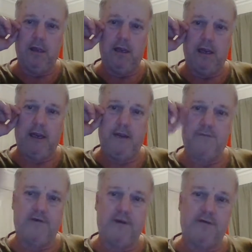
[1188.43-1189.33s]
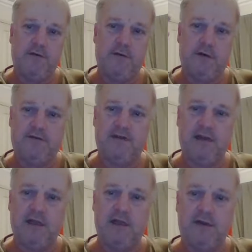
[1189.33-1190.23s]
and Faith Stewart. Say
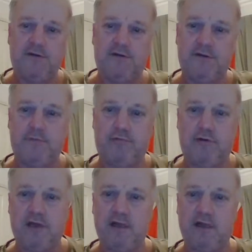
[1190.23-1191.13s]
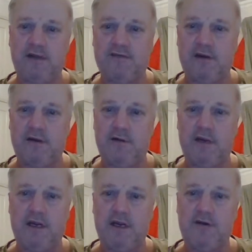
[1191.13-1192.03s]
hello to Brett Glasgow
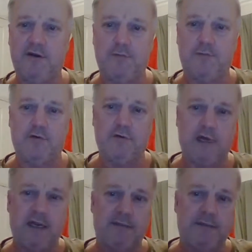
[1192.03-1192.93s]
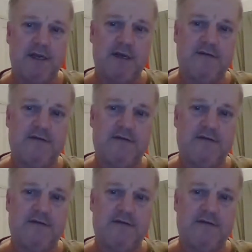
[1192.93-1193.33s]
and Opal Gaming.